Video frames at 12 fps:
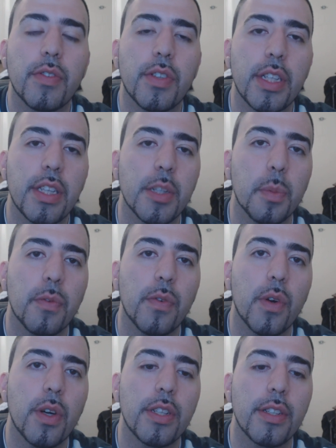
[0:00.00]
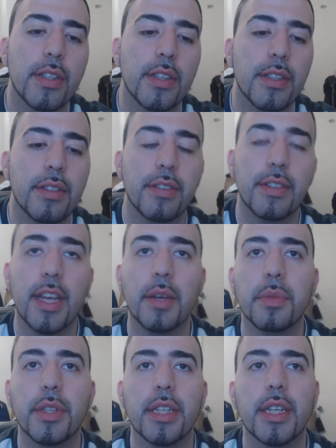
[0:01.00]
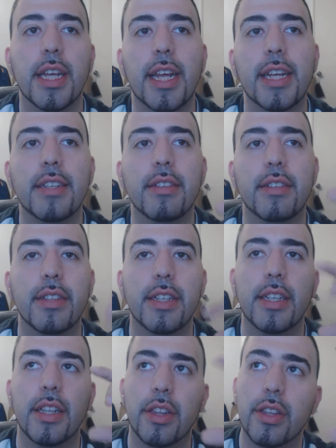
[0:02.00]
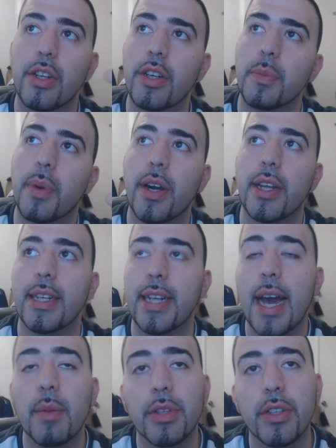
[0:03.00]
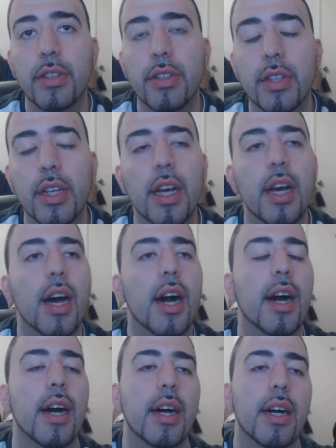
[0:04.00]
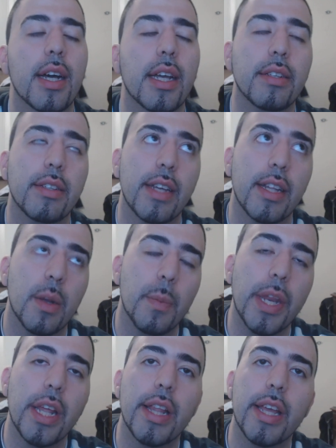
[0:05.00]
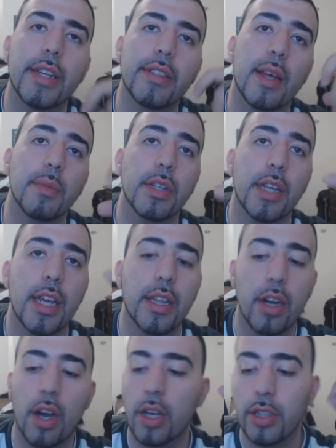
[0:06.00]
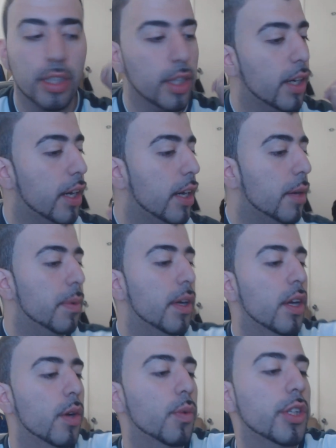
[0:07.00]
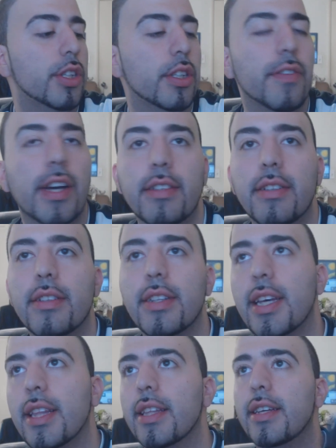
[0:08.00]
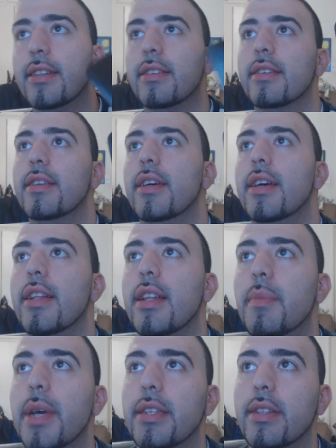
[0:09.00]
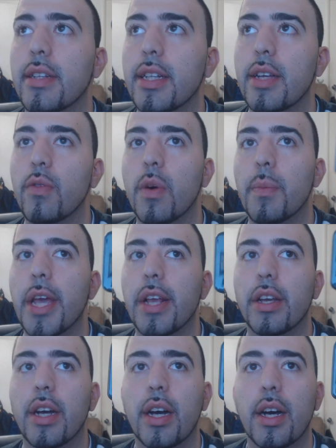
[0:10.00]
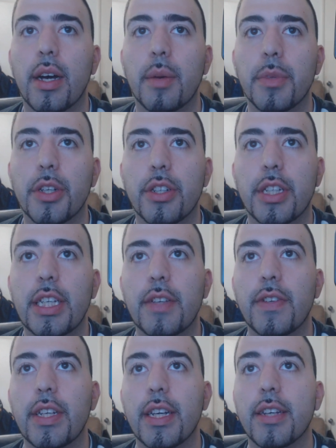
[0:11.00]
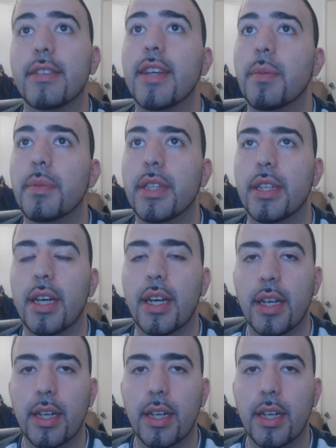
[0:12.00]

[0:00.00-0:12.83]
seen this before is in the Samsung and HTC in third-party adapters. HTC had their Media Link, Samsung had their AllShare Hub, which are devices like this that basically will make your TV accept